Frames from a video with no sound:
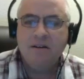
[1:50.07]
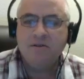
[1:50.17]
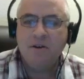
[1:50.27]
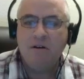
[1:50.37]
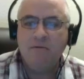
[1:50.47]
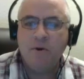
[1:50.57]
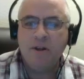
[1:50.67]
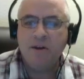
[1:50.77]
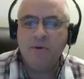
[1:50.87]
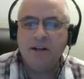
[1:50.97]
Solve one
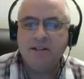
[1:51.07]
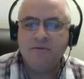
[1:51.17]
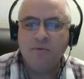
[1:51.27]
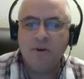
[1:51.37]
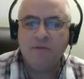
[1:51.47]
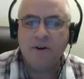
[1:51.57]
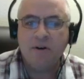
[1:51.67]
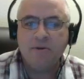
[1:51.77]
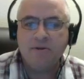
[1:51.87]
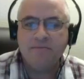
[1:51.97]
of the equations for one of the
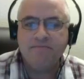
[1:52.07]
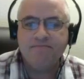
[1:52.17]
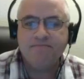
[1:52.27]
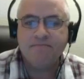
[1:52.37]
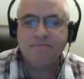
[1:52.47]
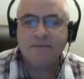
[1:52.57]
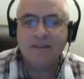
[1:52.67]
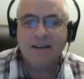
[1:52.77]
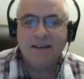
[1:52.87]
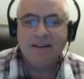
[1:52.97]
variables.
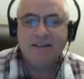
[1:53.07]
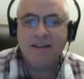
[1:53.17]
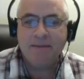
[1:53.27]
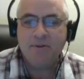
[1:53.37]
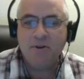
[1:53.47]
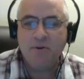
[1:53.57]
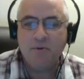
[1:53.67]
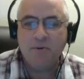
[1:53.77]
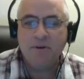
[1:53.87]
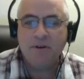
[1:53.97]
Step
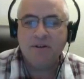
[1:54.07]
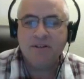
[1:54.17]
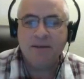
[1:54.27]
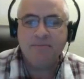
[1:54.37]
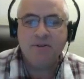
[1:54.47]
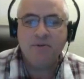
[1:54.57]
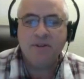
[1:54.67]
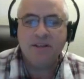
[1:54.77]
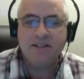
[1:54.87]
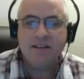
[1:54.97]
2,
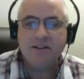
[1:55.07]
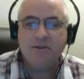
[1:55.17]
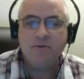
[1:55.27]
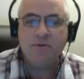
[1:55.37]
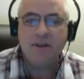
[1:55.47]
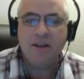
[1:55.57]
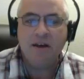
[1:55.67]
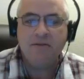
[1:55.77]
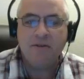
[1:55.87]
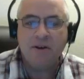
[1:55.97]
substitute this into the
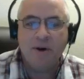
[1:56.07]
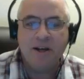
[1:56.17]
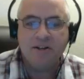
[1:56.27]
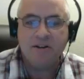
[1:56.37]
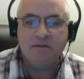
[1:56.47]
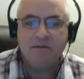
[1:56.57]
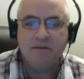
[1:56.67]
other equation.